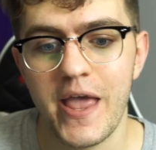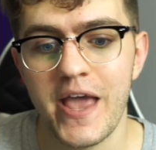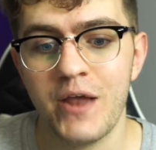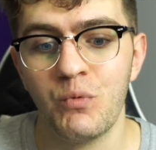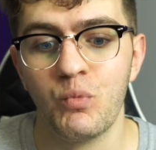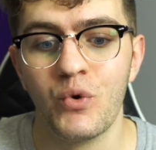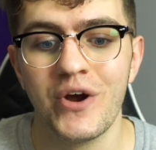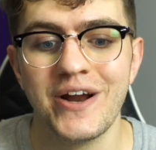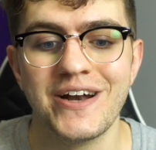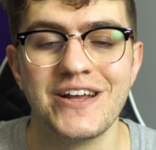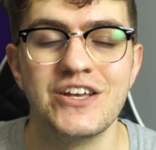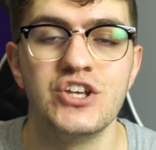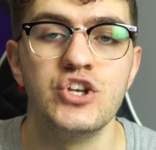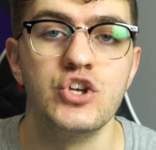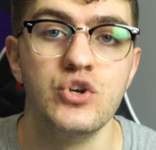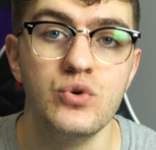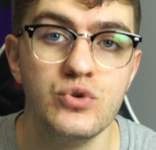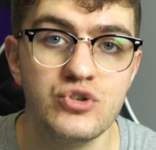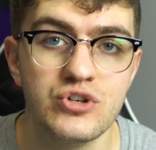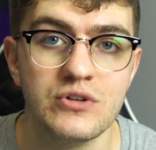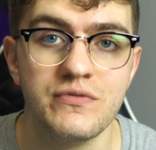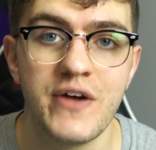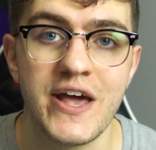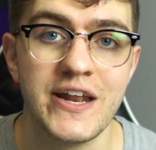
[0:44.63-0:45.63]
And we're at a
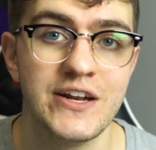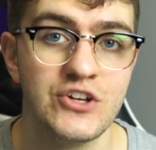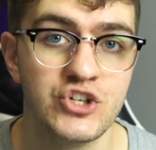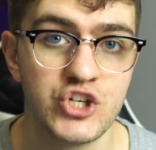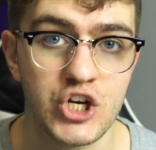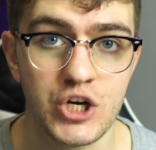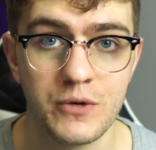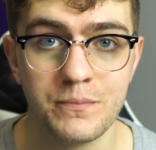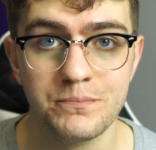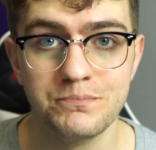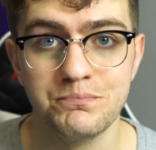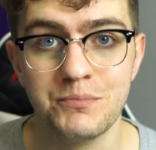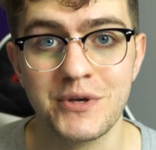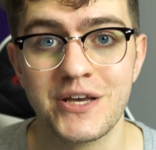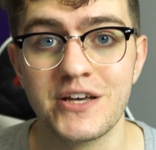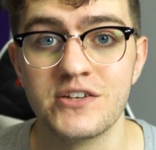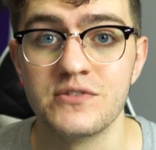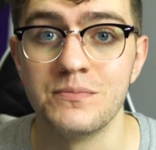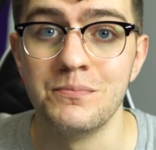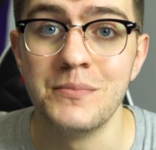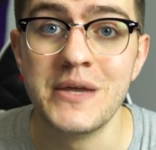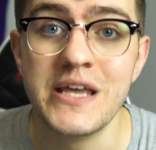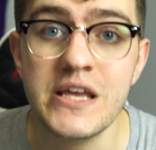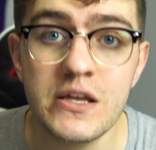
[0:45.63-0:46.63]
huge advantage here
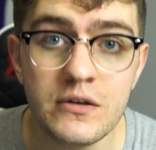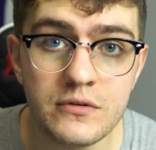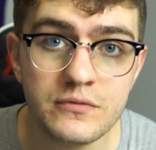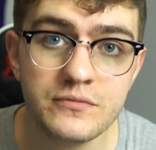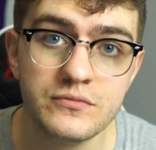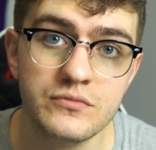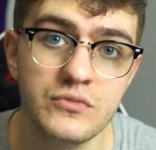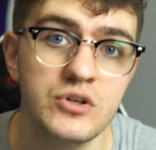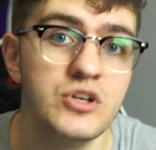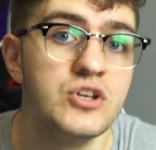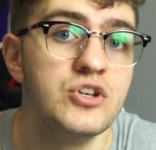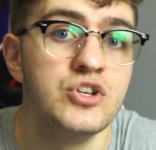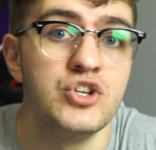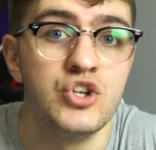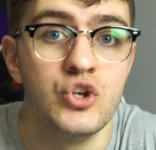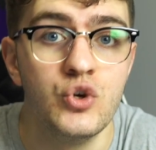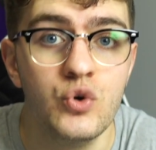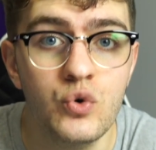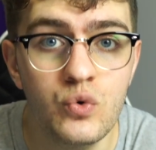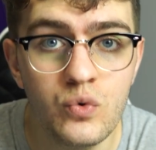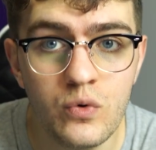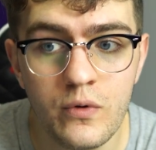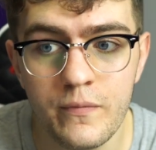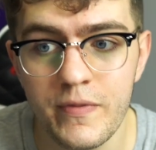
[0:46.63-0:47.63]
because me,
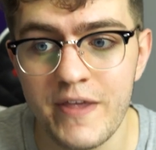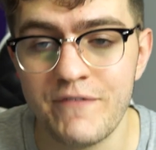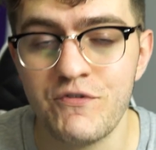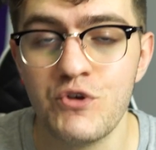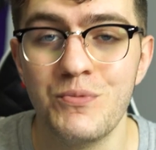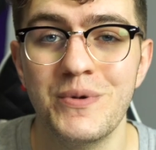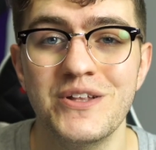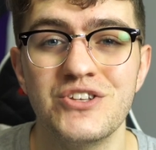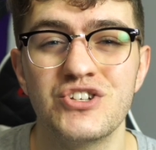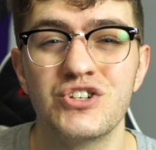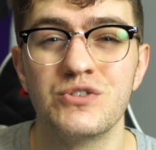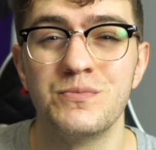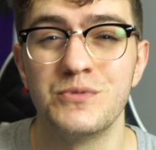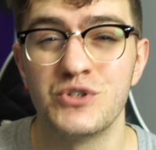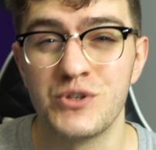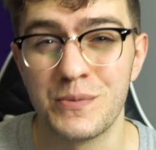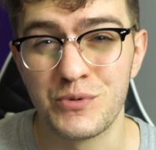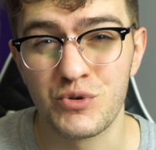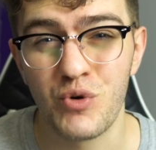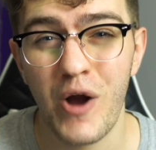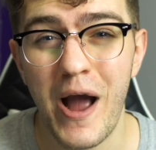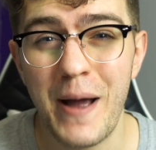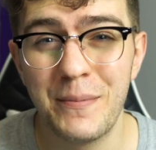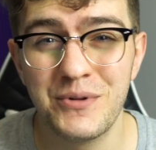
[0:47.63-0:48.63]
you, if you've been
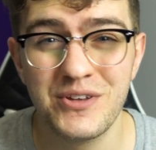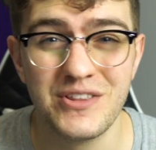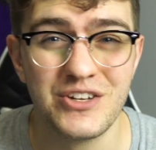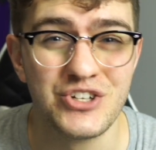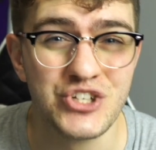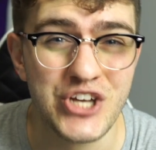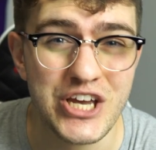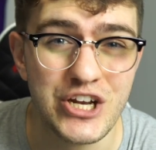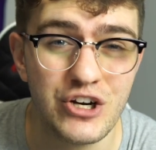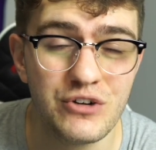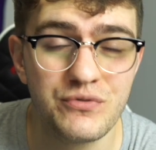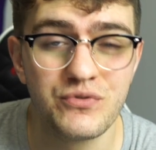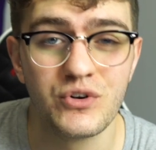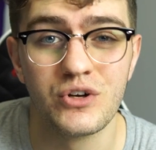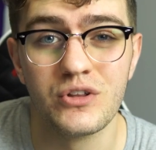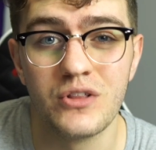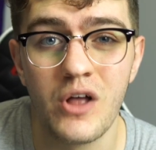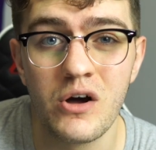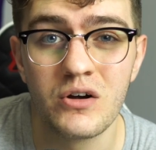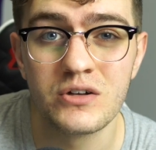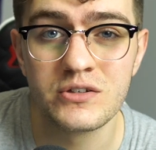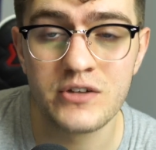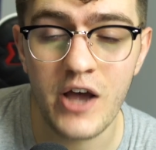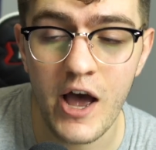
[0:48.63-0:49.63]
subscribed to the channel for a
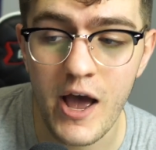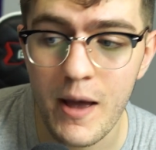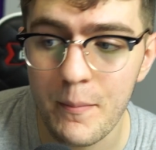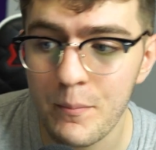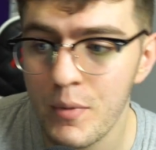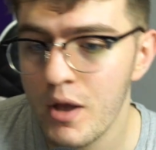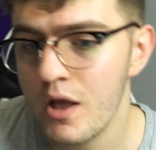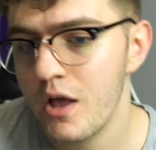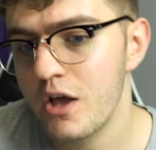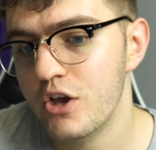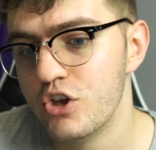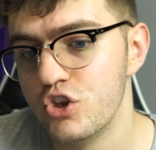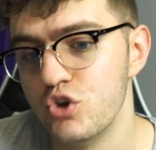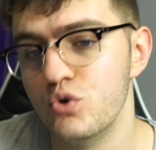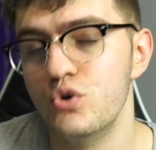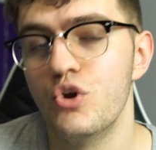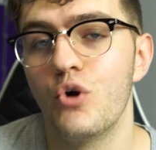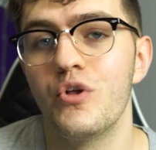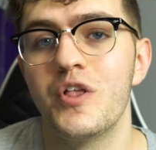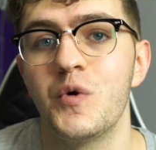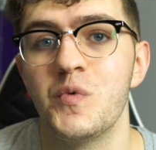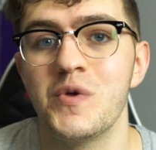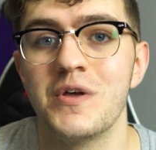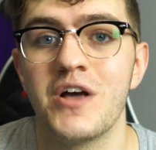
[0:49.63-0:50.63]
long time, you
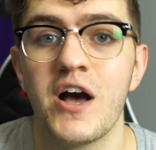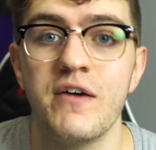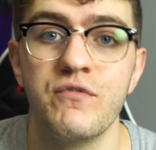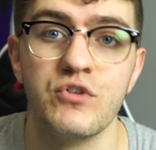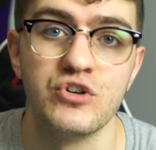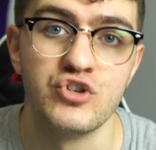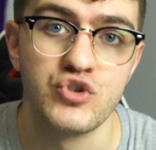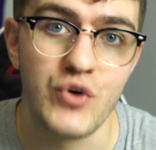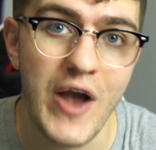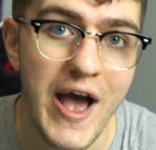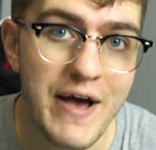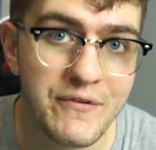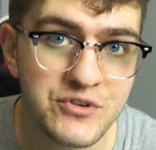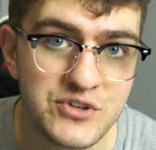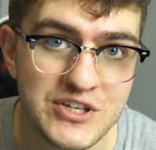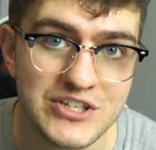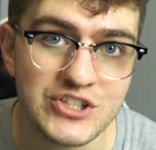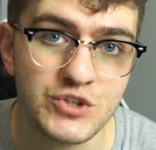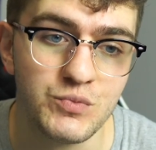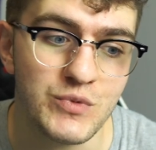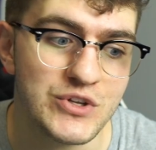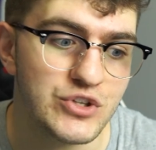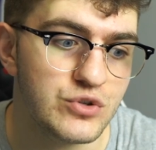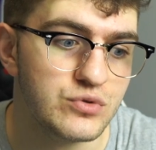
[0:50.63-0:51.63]
know that we cover draft
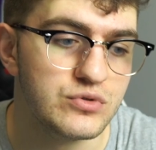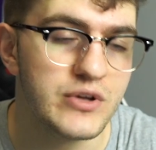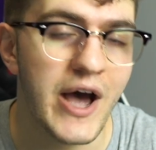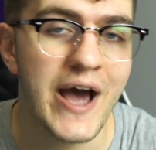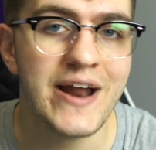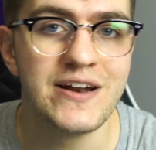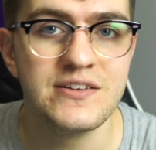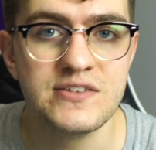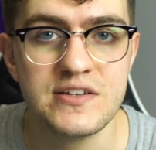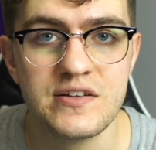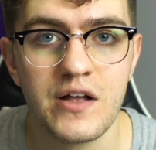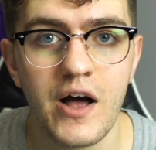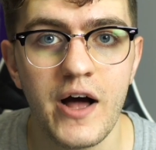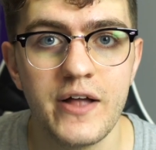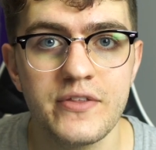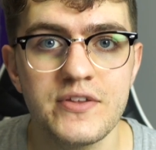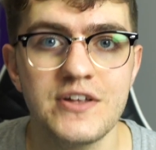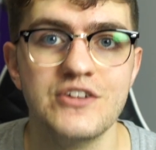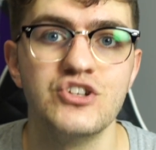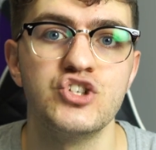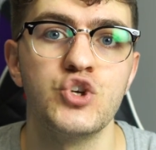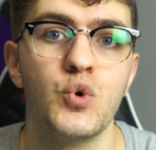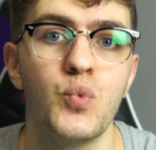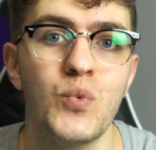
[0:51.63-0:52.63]
season, we do dynasty
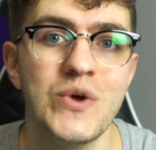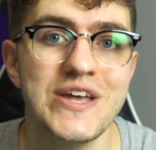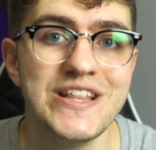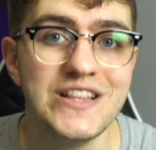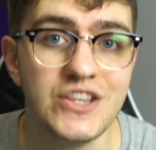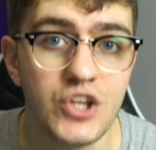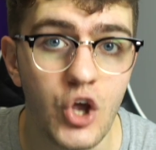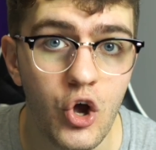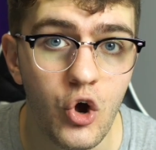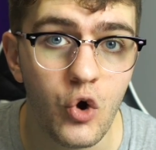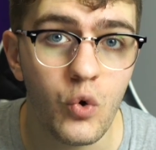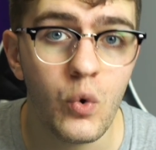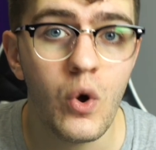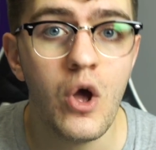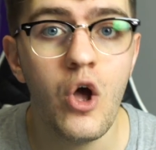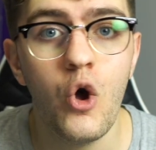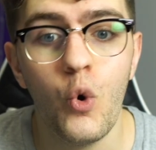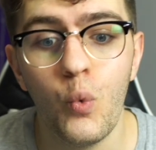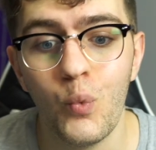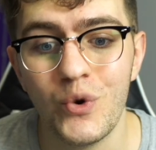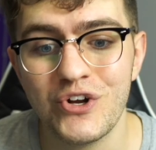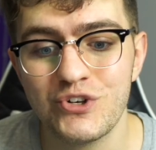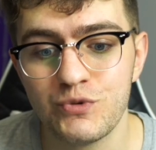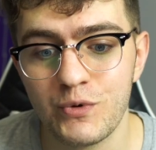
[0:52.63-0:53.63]
content. So we know
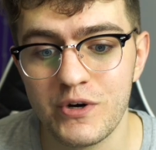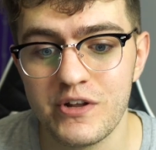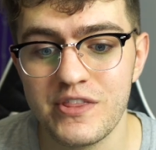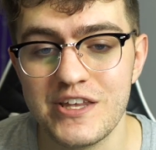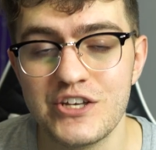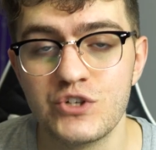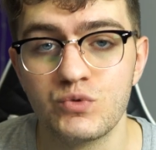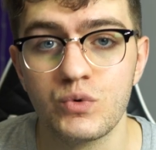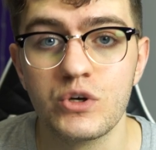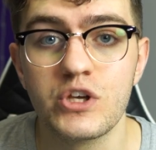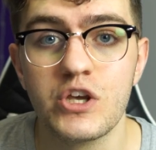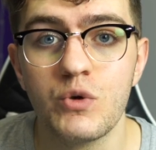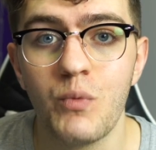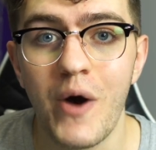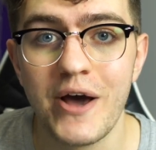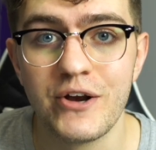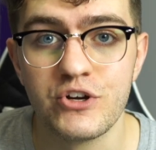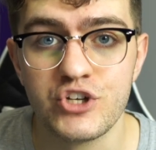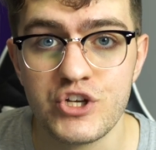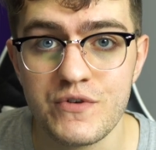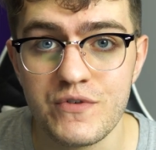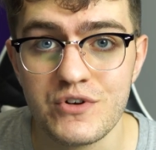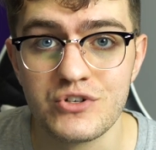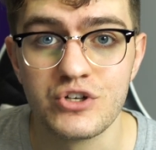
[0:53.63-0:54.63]
which one of these rookie wide
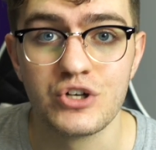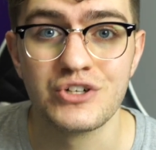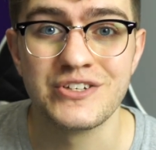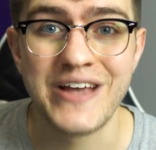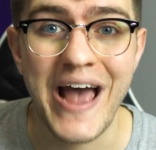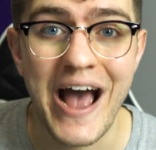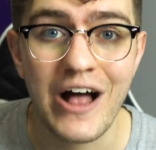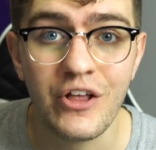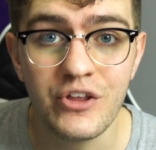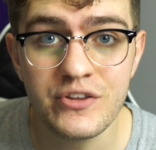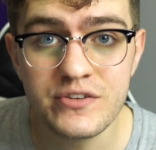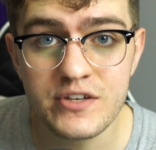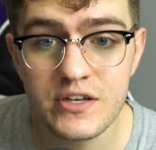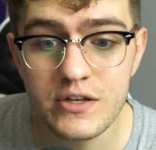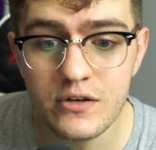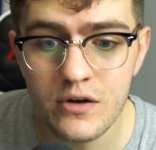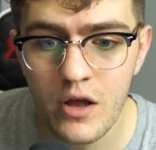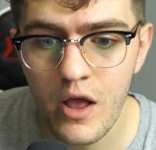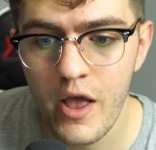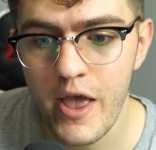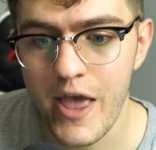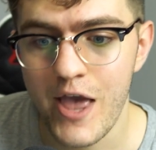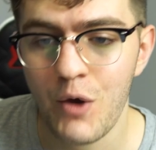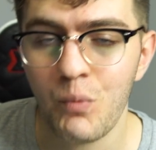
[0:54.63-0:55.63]
receivers are
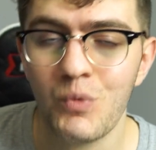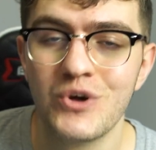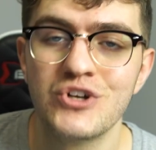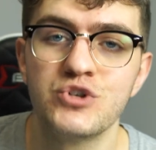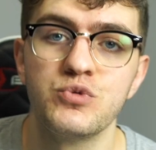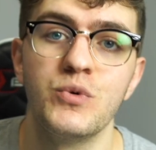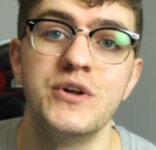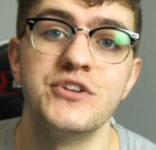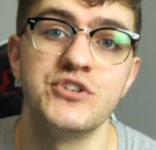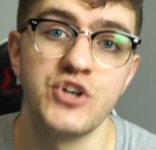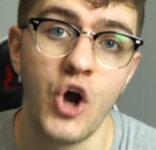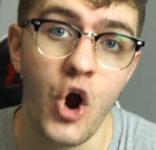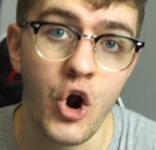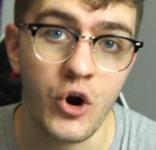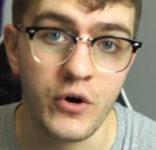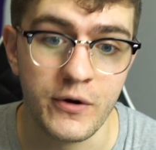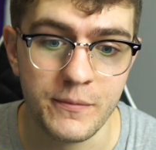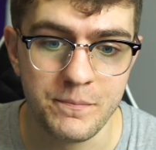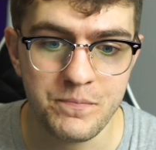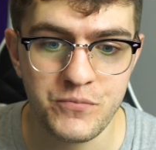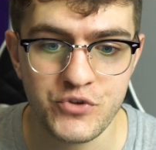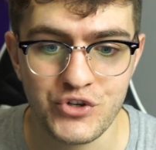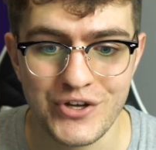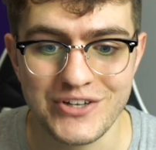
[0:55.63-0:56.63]
talented and which ones aren't.
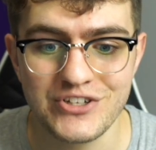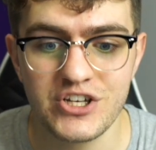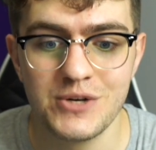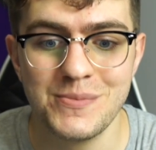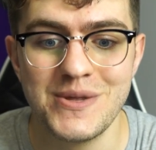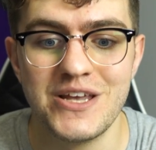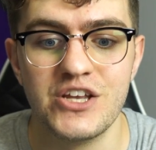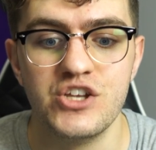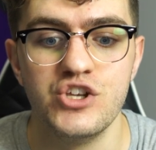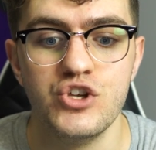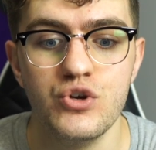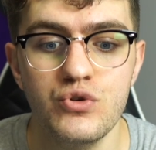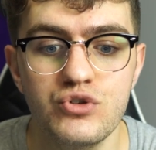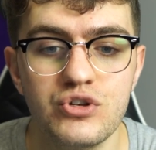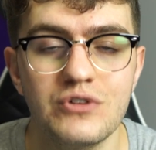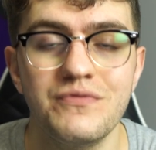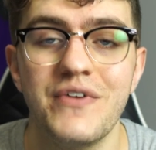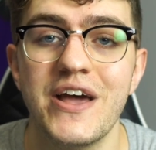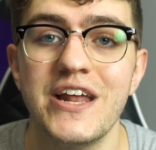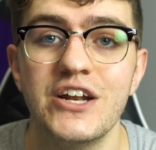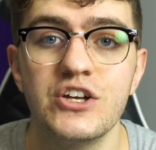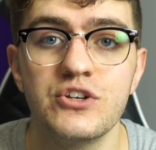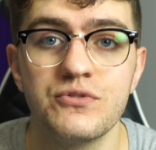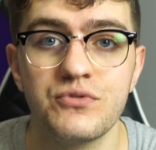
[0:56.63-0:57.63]
So that's going to be a huge
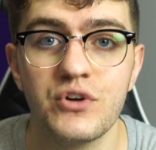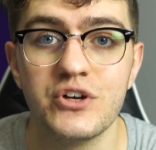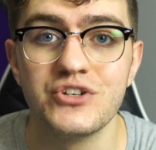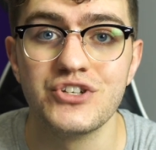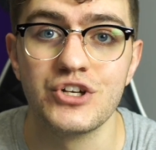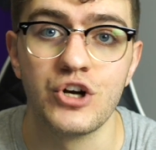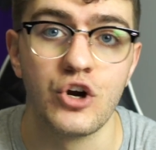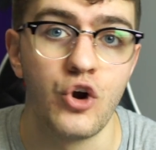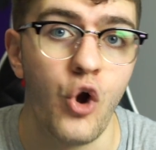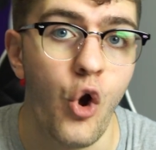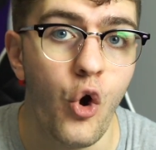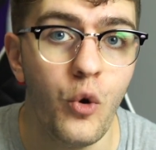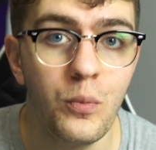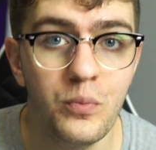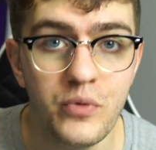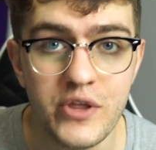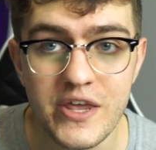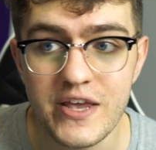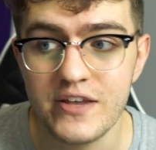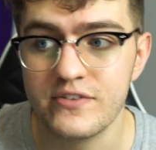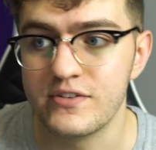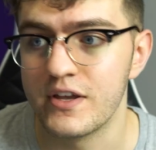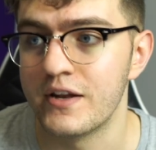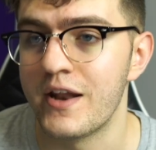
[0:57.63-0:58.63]
advantage for us in our home
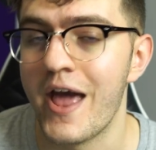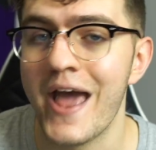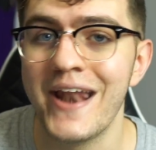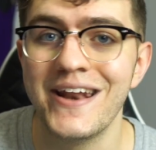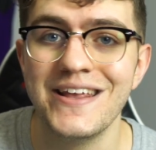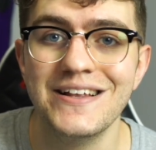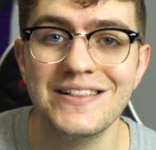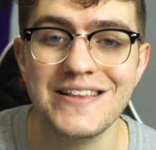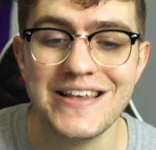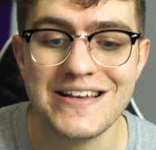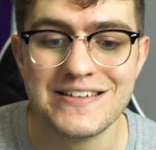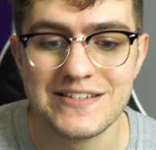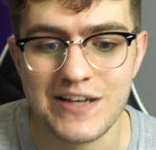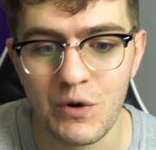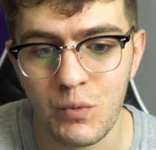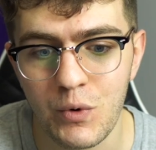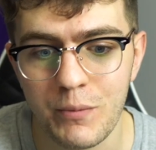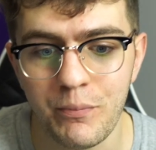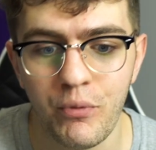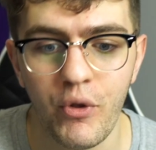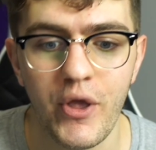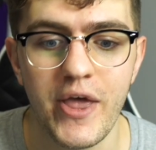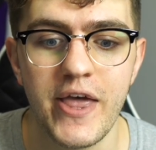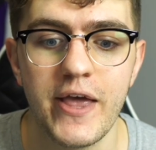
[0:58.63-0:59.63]
leagues and any leagues that
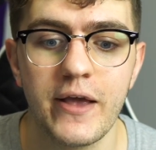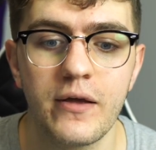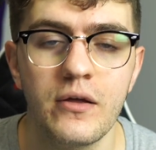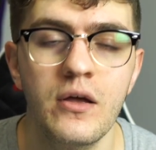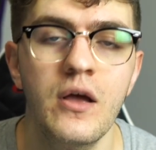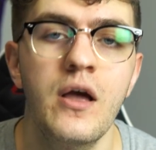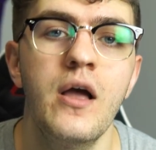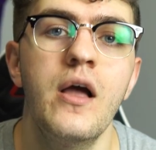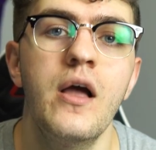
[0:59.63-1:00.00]
we're playing.